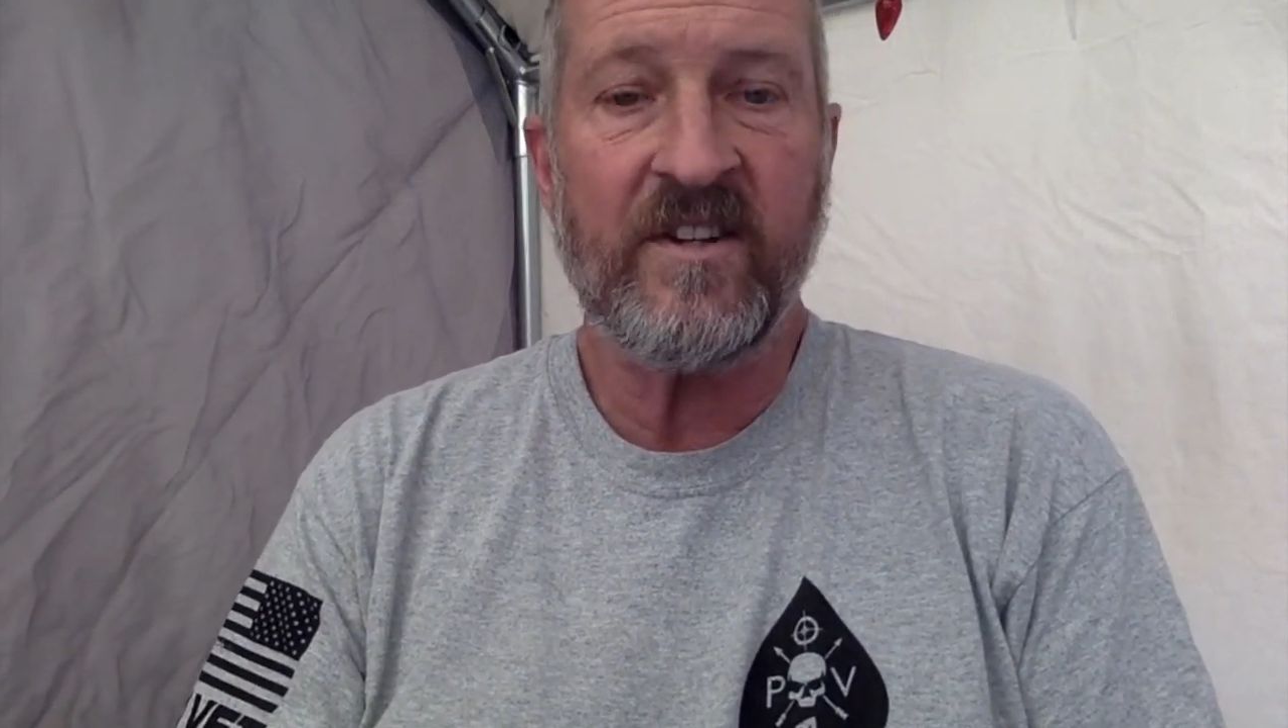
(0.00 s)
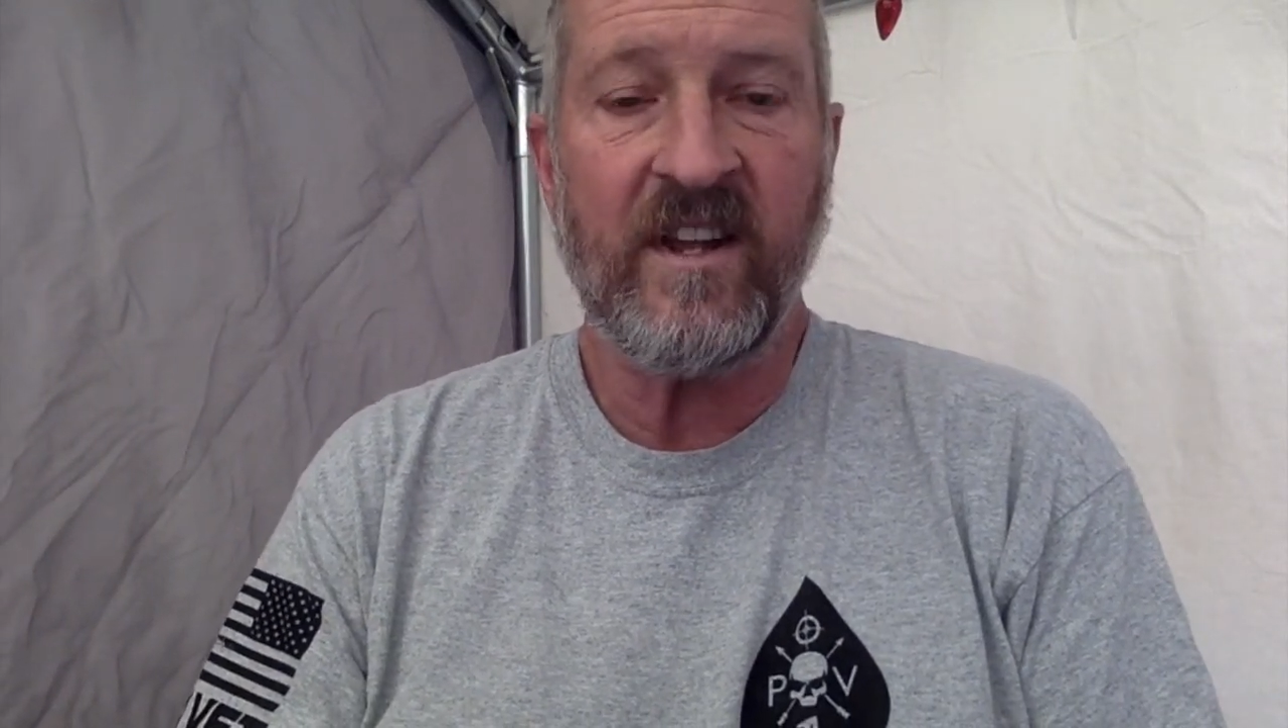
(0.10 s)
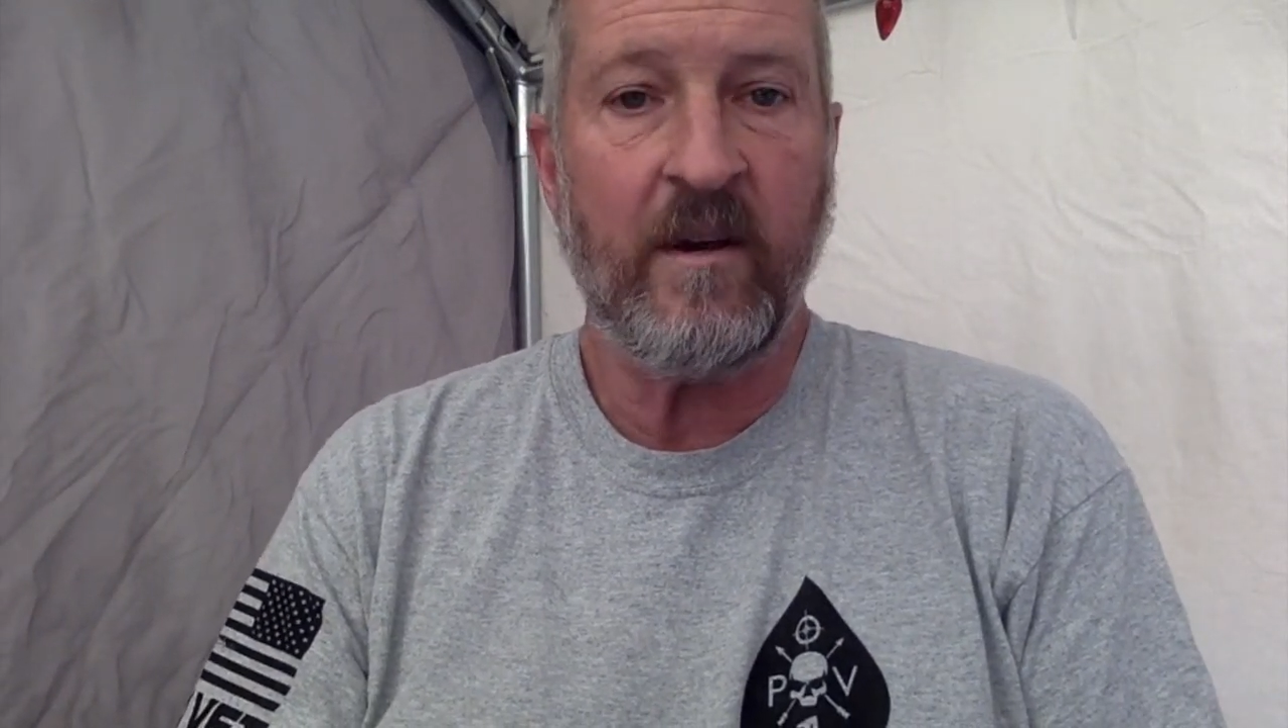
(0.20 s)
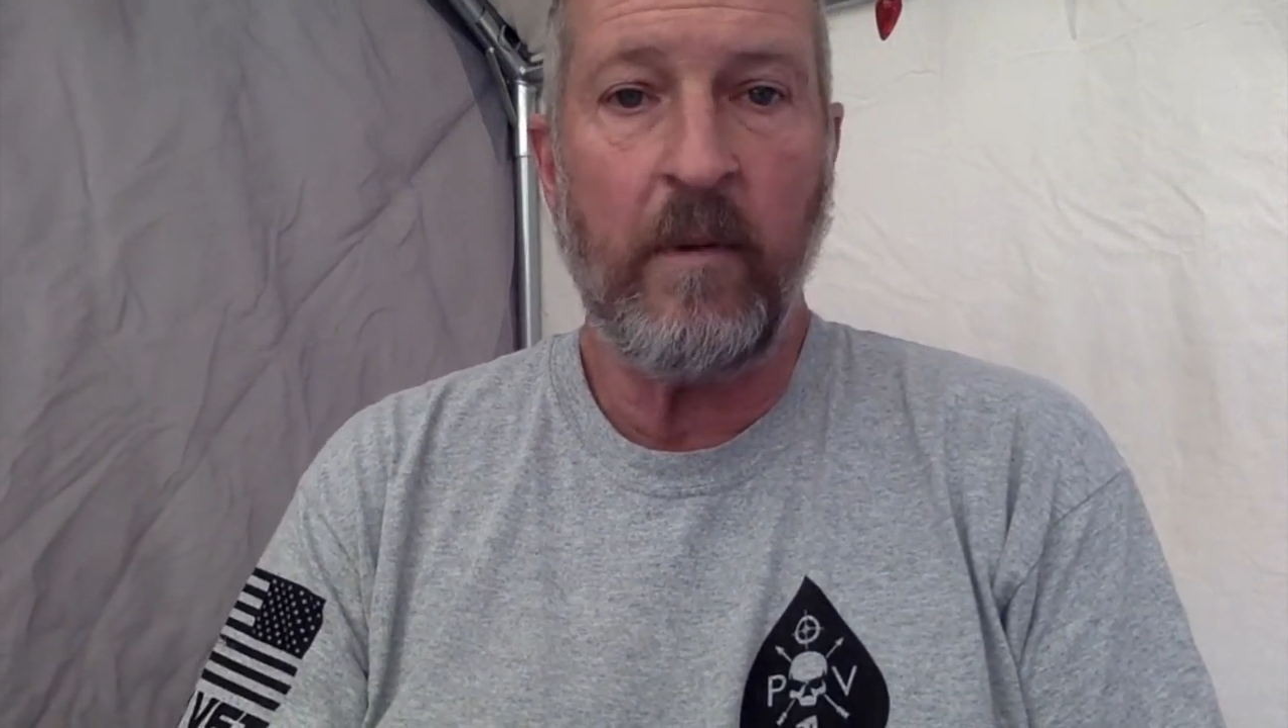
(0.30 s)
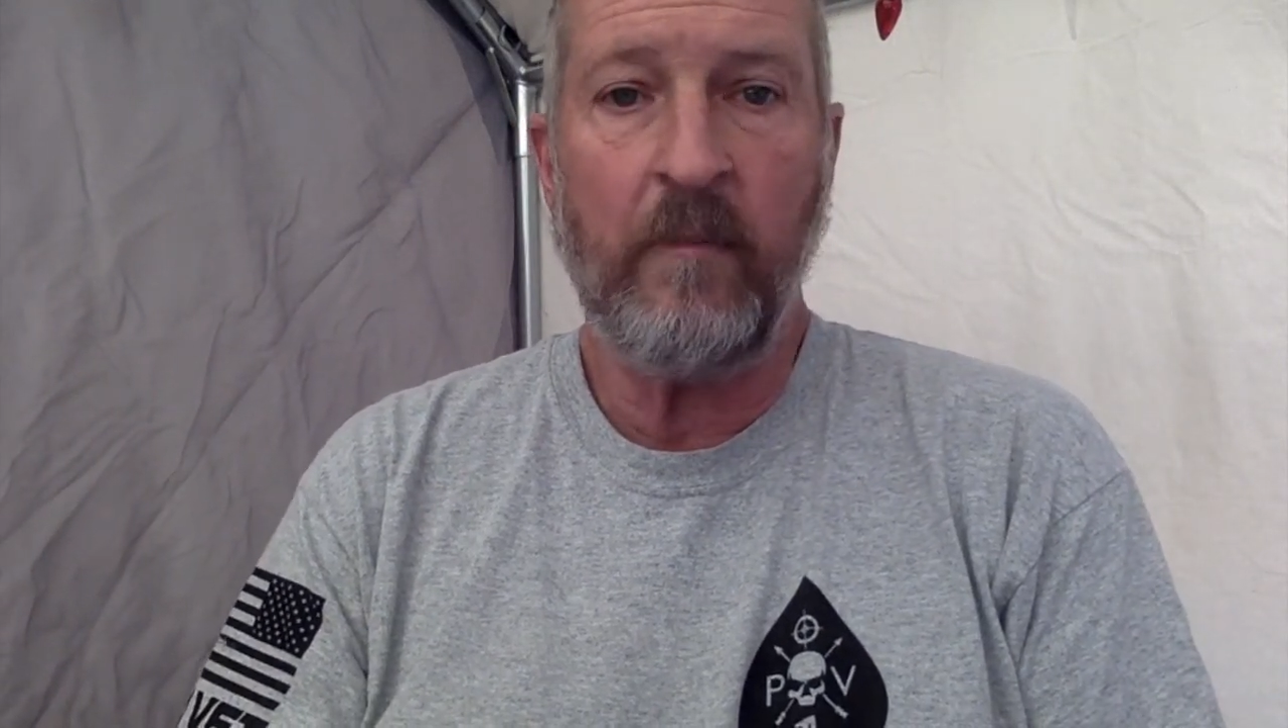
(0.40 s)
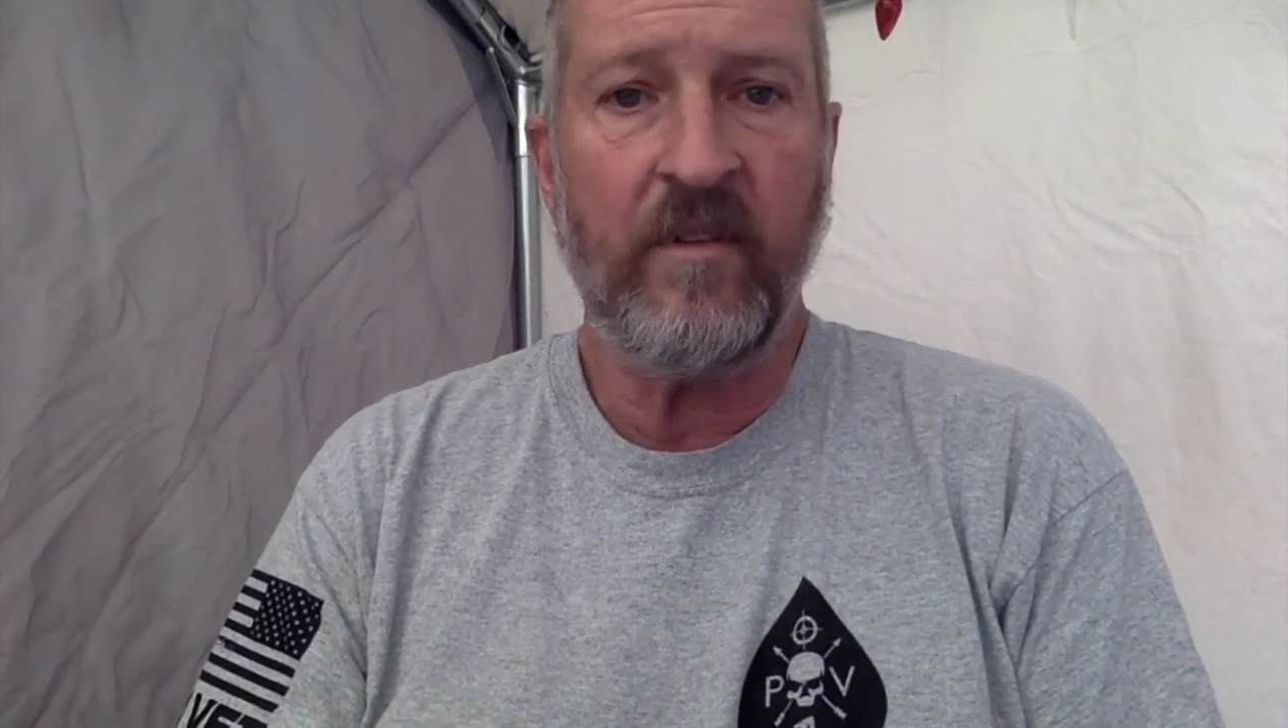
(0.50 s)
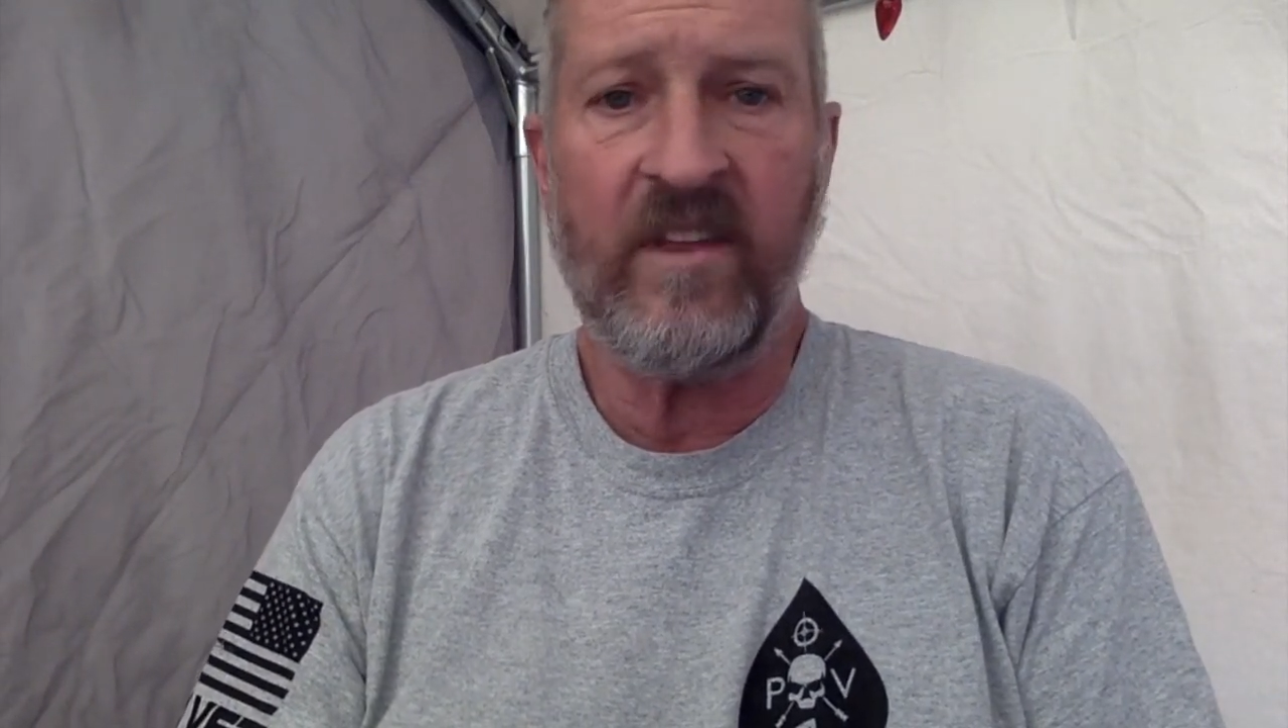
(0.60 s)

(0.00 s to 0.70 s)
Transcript: they come up with,